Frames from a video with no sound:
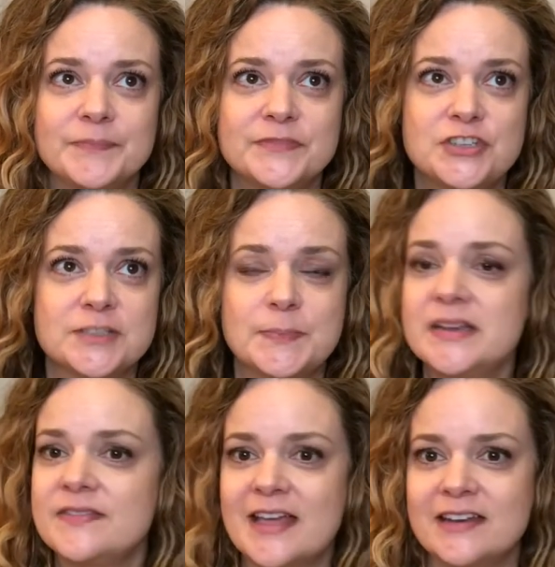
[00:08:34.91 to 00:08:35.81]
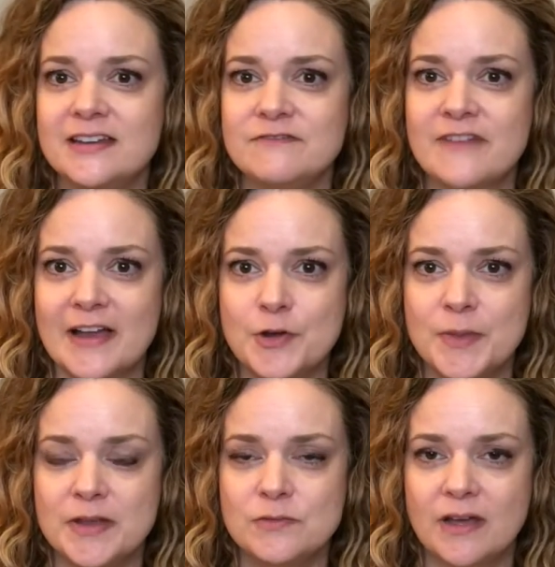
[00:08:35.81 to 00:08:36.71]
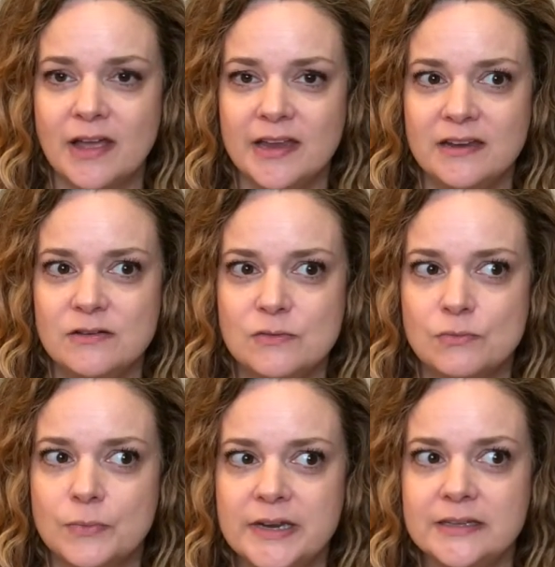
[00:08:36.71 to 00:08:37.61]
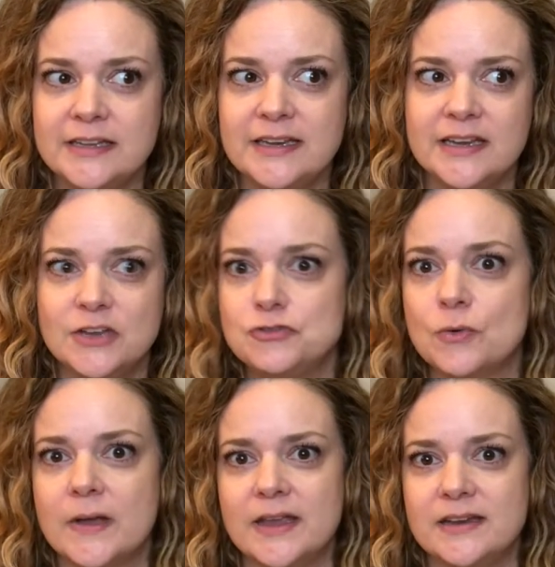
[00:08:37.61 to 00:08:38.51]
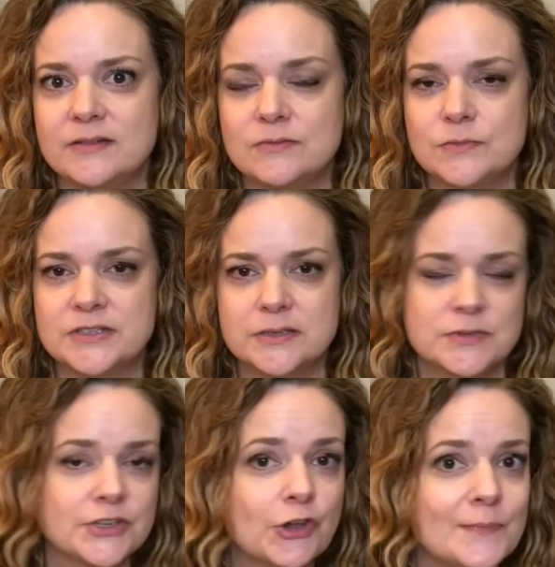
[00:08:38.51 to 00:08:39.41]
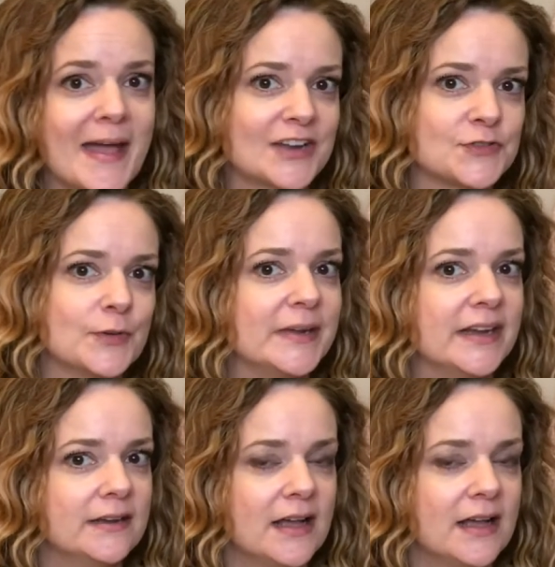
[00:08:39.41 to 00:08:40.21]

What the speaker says: just being in that environment, I really enjoyed, and it was a good match for me.